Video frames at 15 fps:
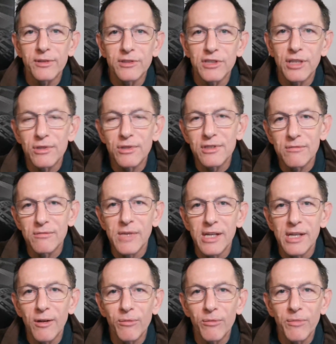she was
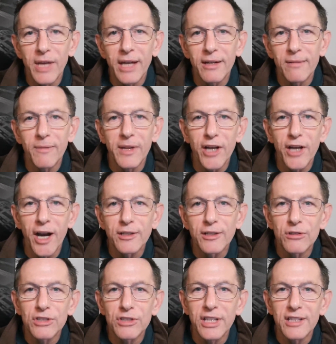at the
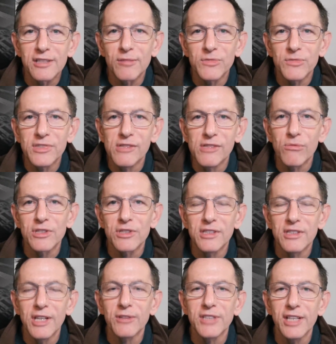doctor. She had some
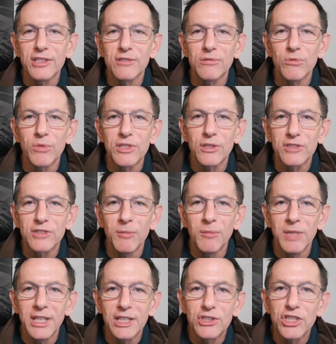test results come
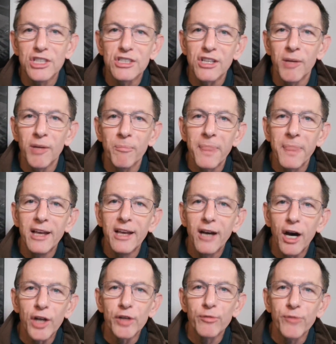in, and she saw them
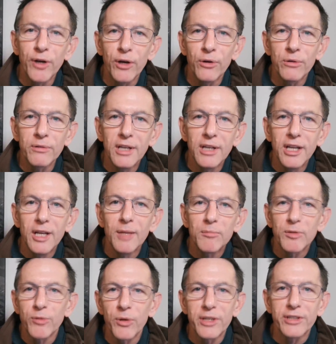on her phone
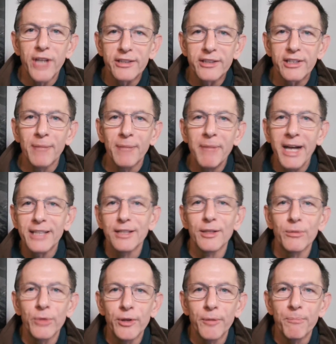before the doctor got back to the
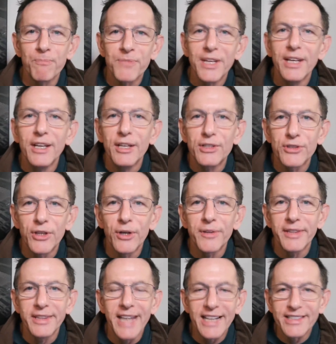room.
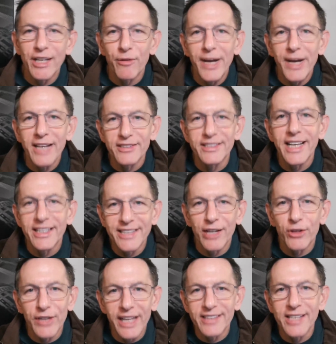So that's how fast. That's
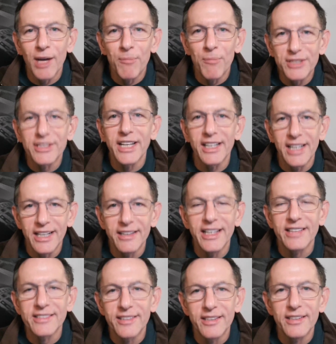how much
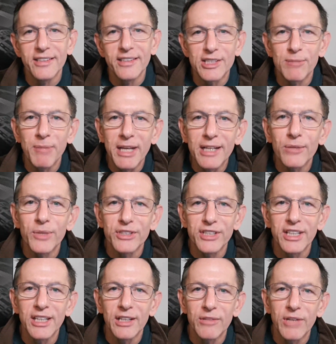that's the speed at which
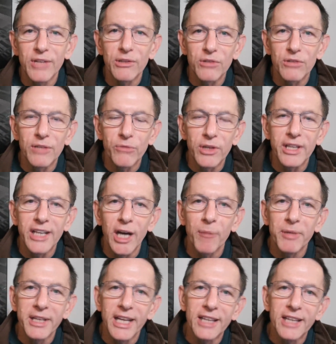it can really help.
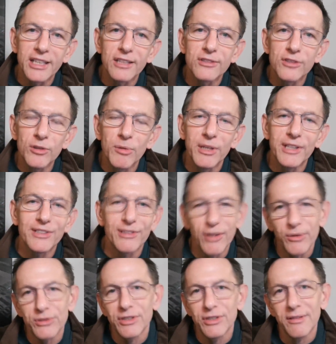And the consumer, and
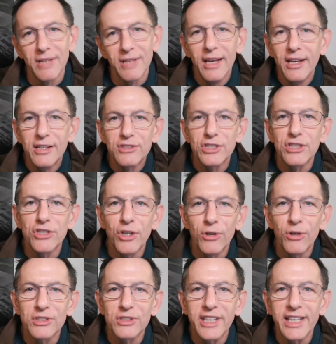so she
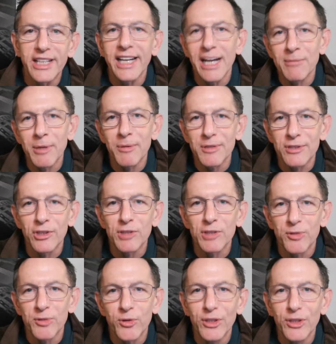joked, it's like, I got my results
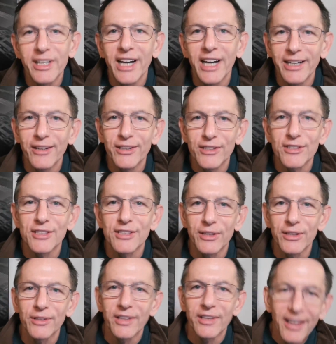before you got here, just a
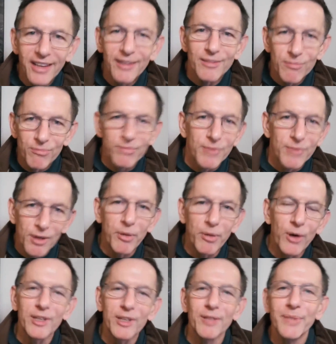little to
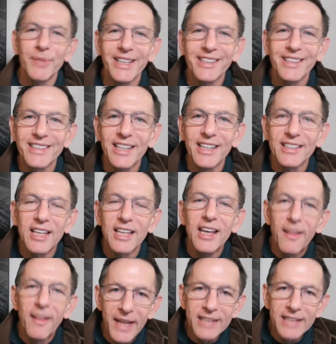poke them. But it's
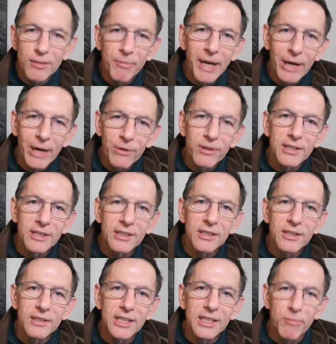that's the power that
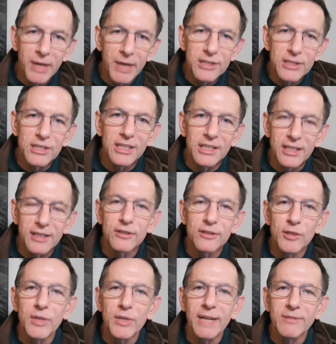the patient and the
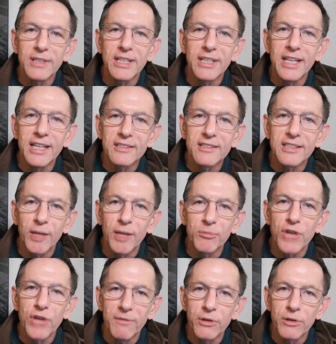consumer have today, is to help
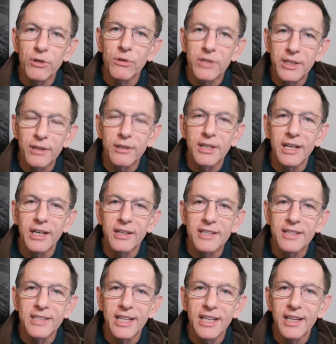drive their own healthcare. And
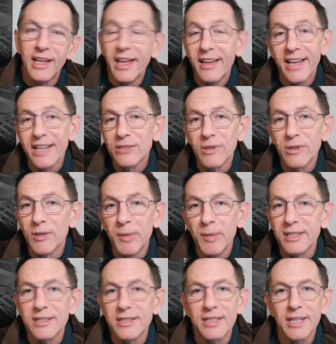I'd say that's really the
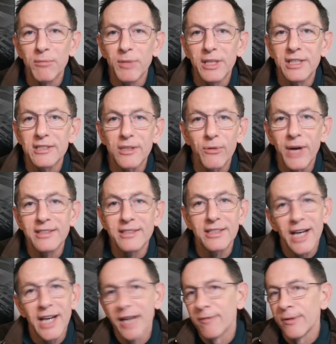biggest thing, because a rising
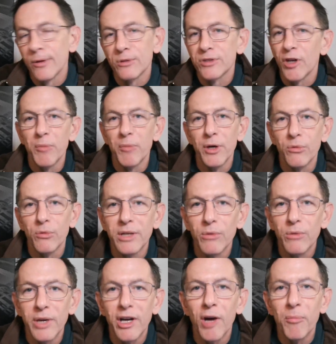tide floats all boat.
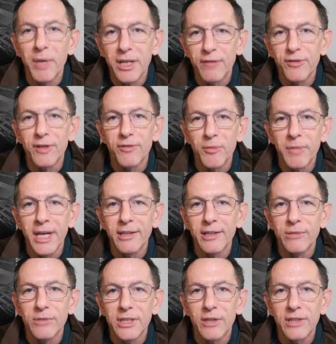We all benefit from that, and
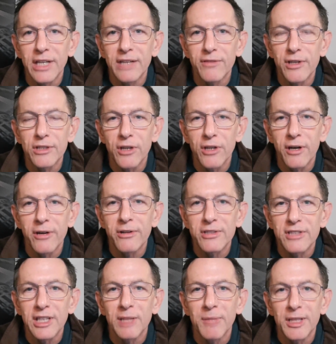kind of our charter is
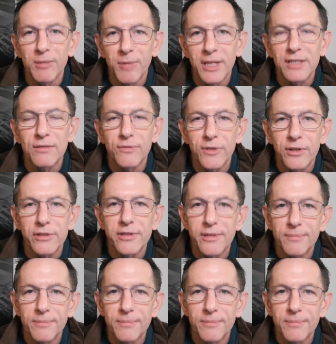think about the patient first.